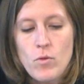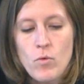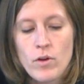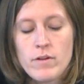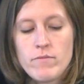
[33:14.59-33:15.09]

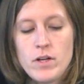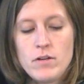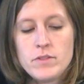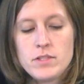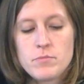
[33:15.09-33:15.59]
were
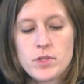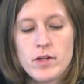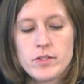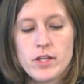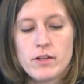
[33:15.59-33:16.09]
involved in the
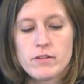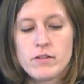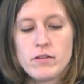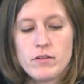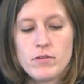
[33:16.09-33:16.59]

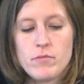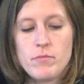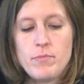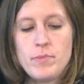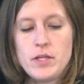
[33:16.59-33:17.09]
project
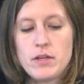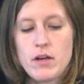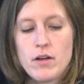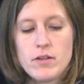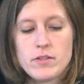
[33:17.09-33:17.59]

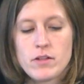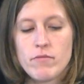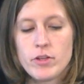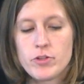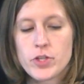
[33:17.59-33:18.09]
because
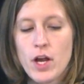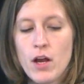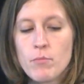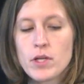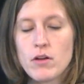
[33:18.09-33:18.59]
of their
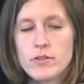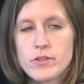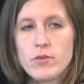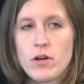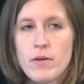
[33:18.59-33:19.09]
job, but
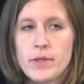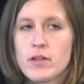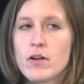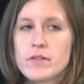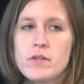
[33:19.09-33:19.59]
also,
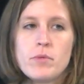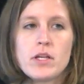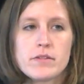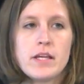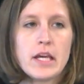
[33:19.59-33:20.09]
honestly,
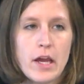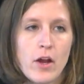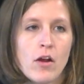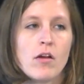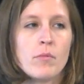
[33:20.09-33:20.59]
because they
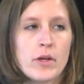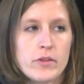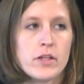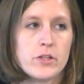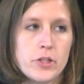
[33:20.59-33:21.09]
care about
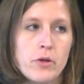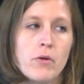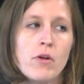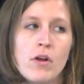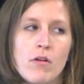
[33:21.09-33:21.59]
the issue,
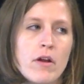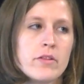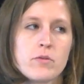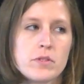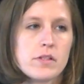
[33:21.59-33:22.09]
right?
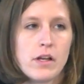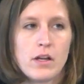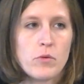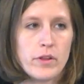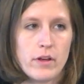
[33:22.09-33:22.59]
There wasn't
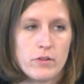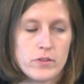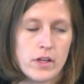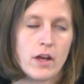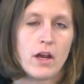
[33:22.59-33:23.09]
anyone there
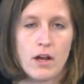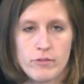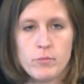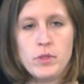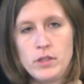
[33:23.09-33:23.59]
who's like, I have
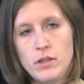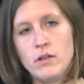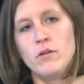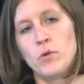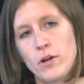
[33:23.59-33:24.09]
to be here
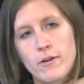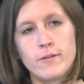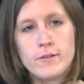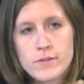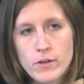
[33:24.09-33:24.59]
and work on
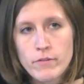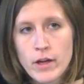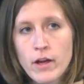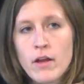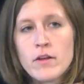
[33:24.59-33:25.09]
this
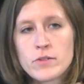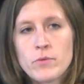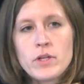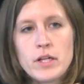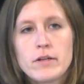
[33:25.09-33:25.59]
survey. So I
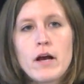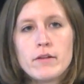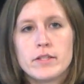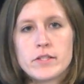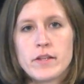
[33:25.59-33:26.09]
want to
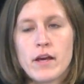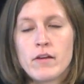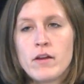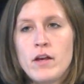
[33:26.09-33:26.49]
acknowledge that.